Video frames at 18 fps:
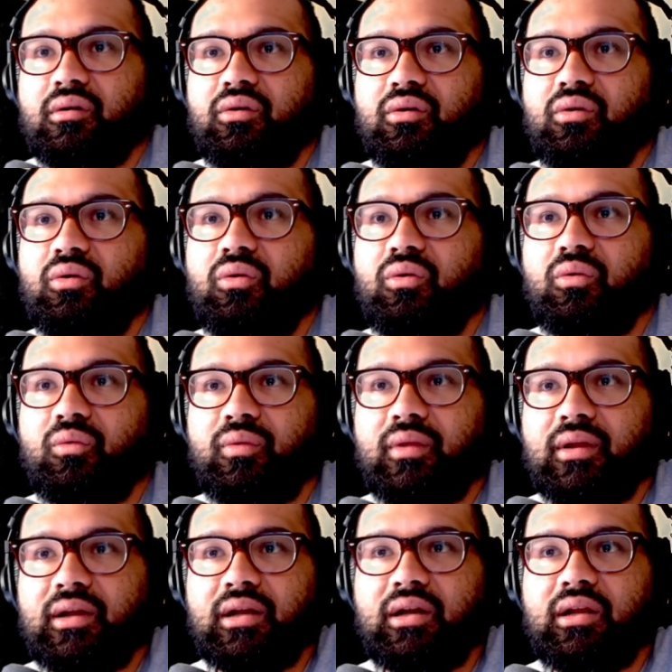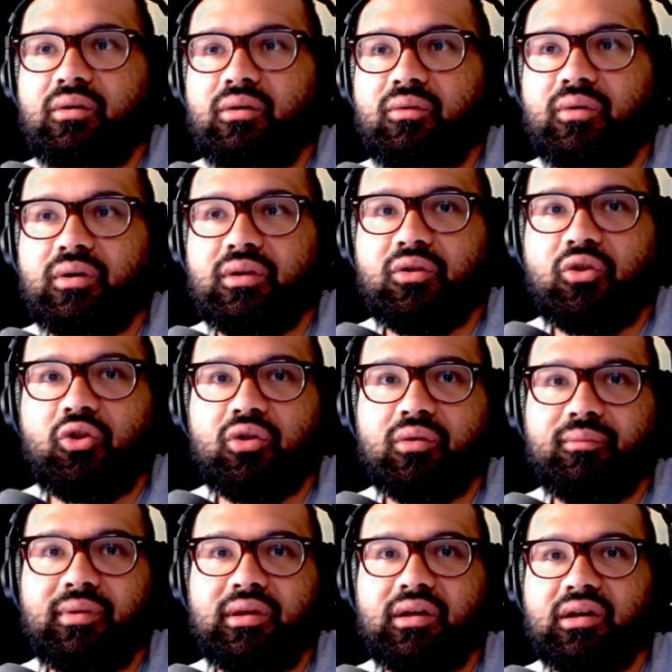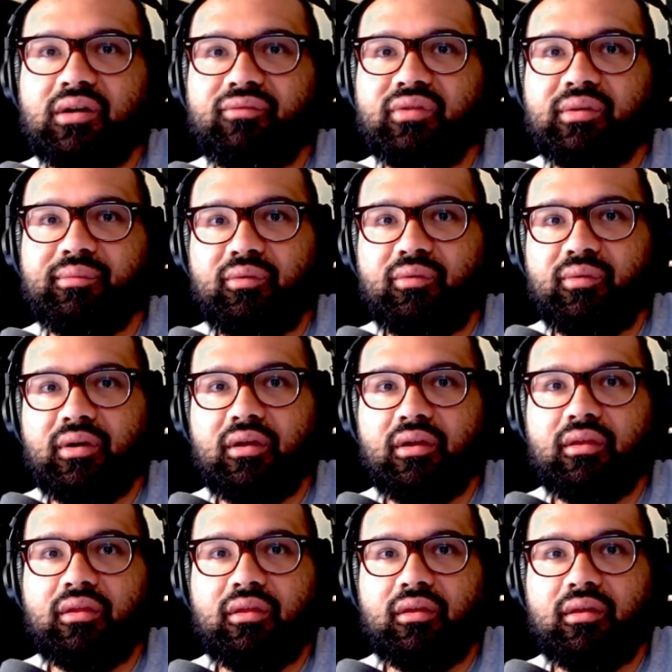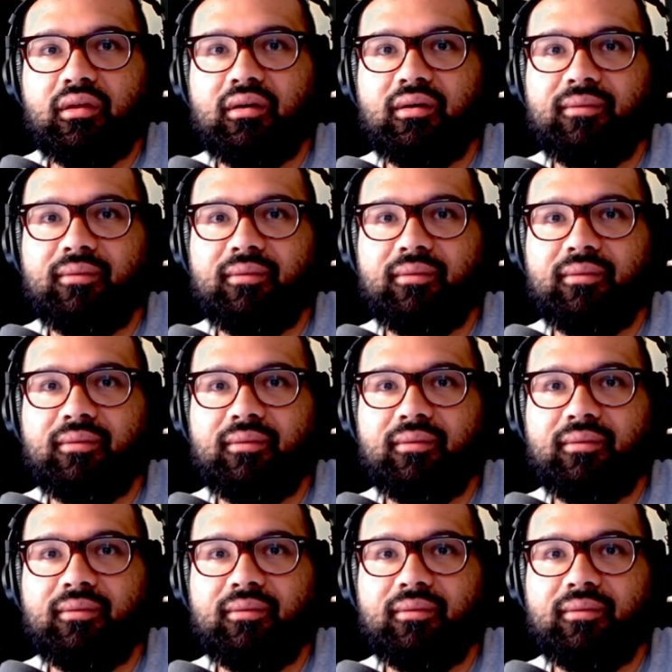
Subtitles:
goo than anyone should be comfortable with.